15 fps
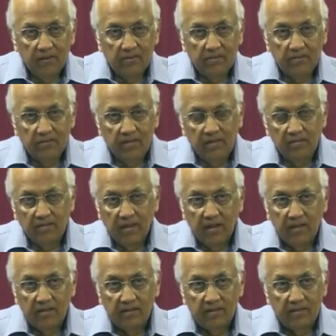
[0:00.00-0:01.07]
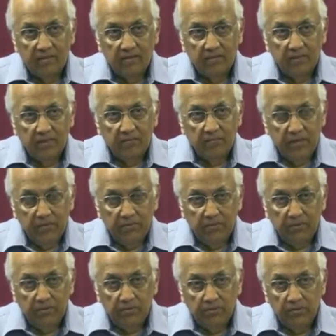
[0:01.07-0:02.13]
So think of that, when
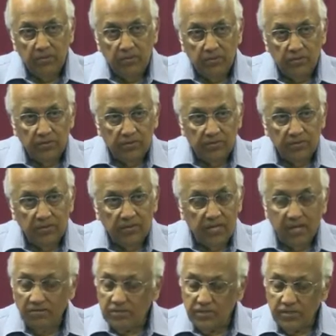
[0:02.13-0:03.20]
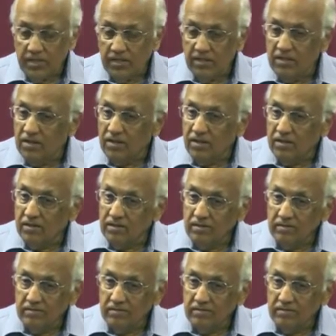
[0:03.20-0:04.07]
people who don't, never seen God,